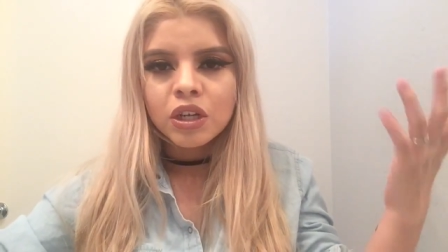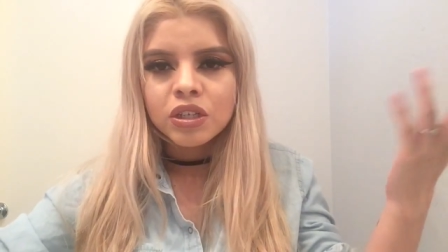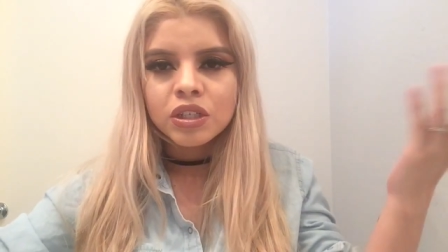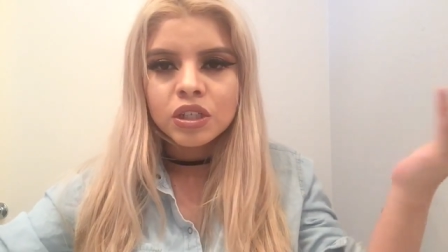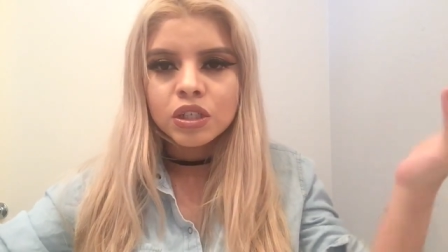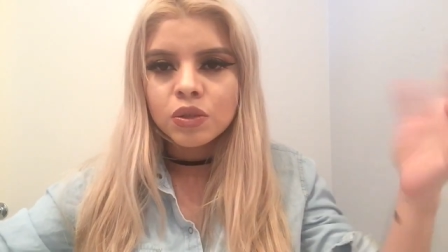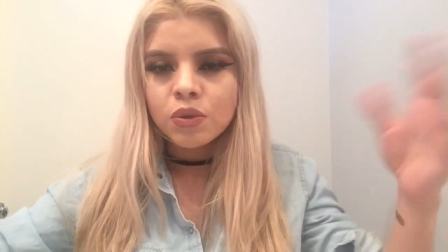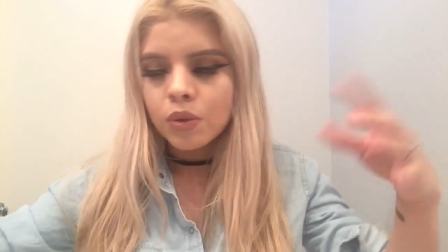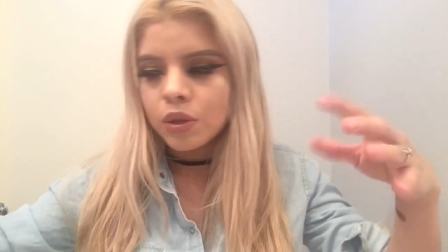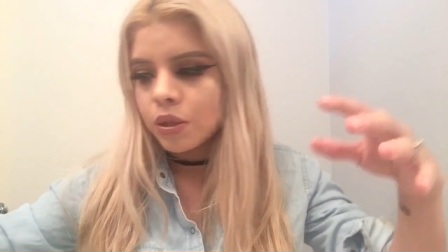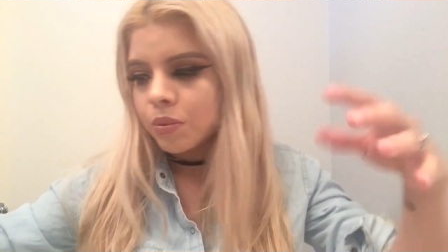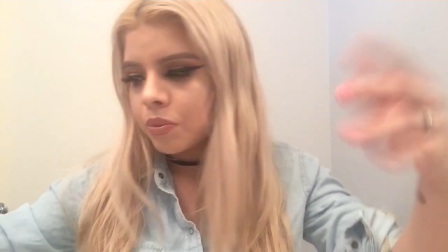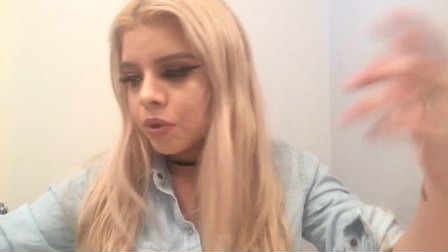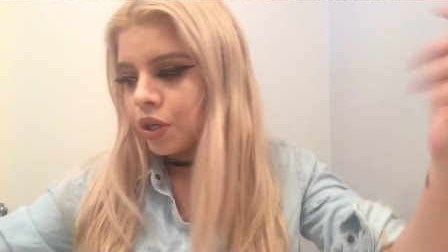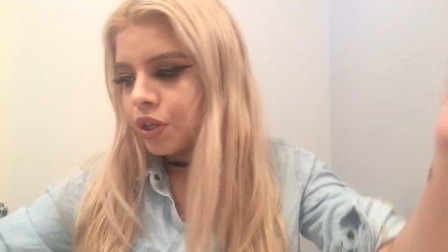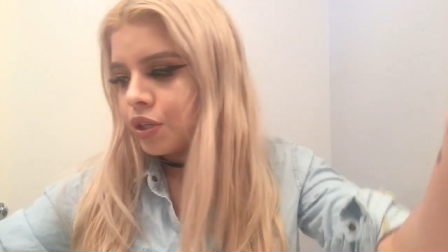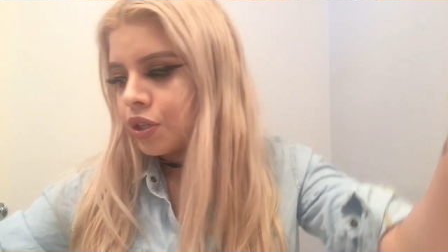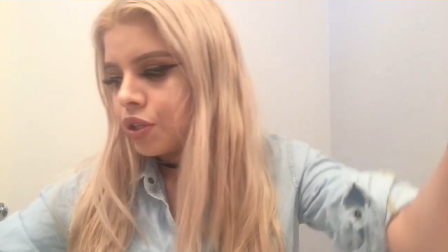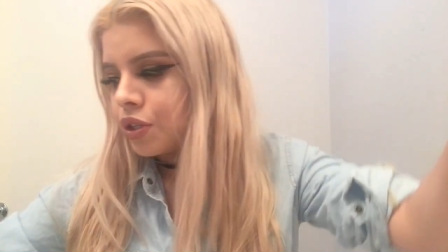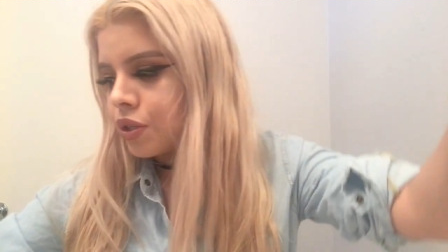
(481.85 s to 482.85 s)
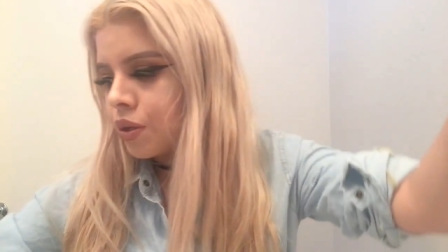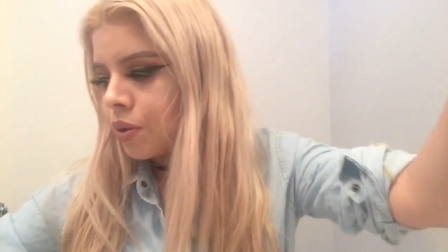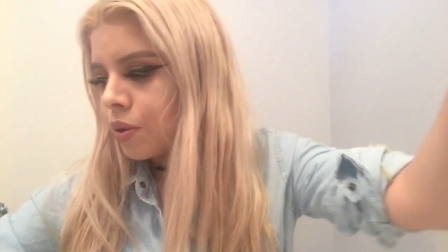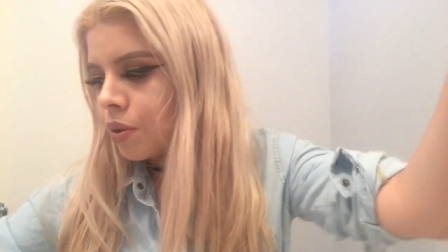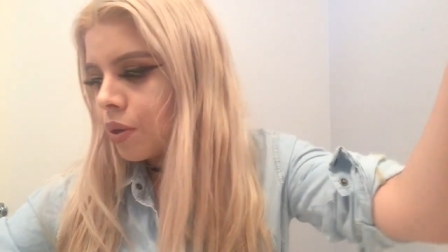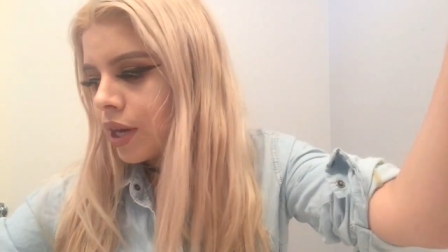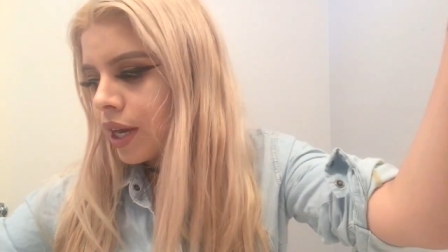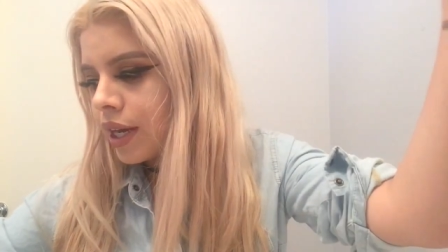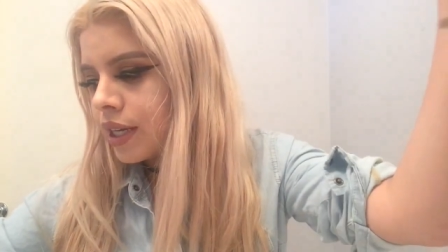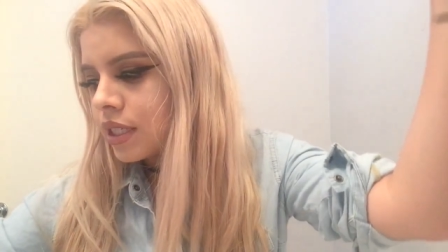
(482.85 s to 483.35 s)
I'll just do it with the brush to show
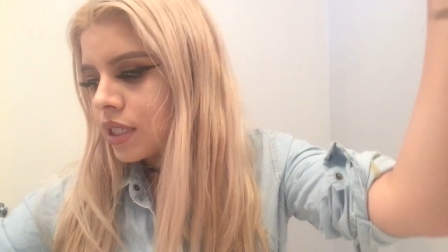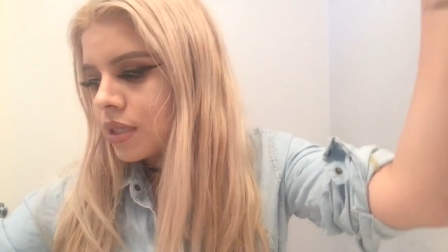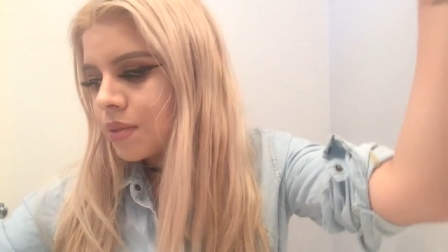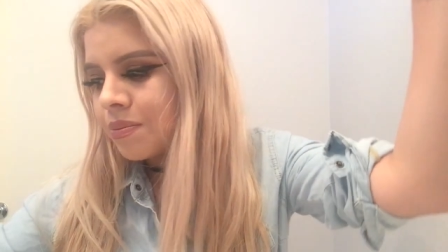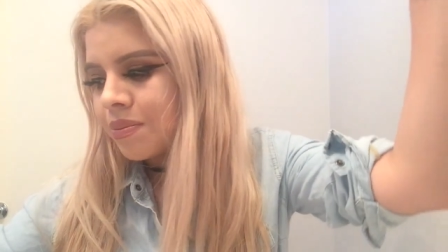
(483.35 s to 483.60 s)
you guys.